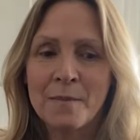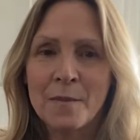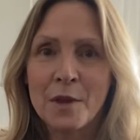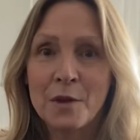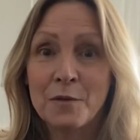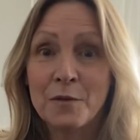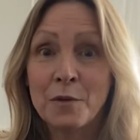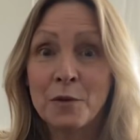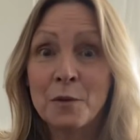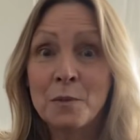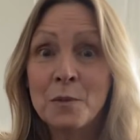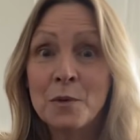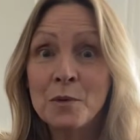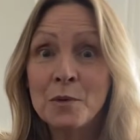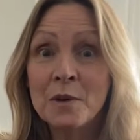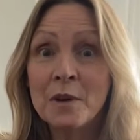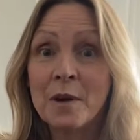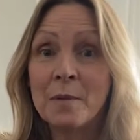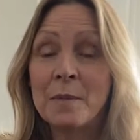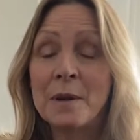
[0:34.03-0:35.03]
full moon
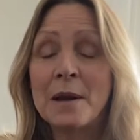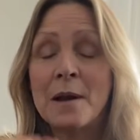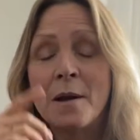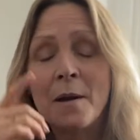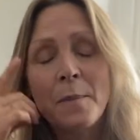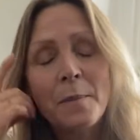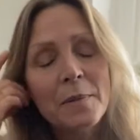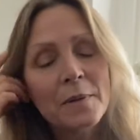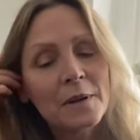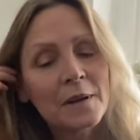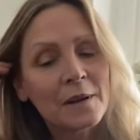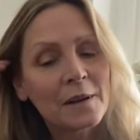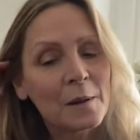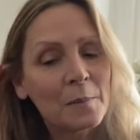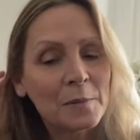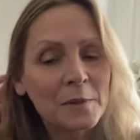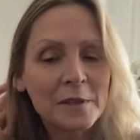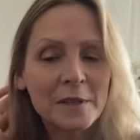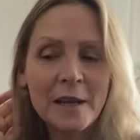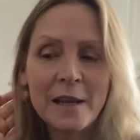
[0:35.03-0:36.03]
coming up in a
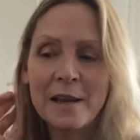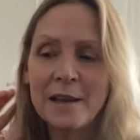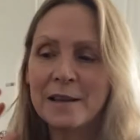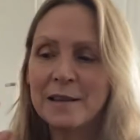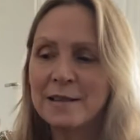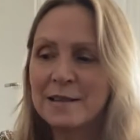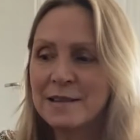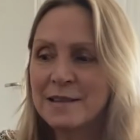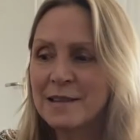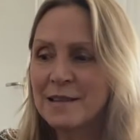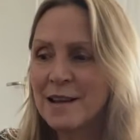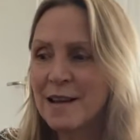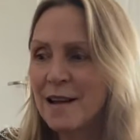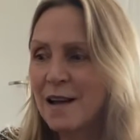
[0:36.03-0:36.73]
couple of days,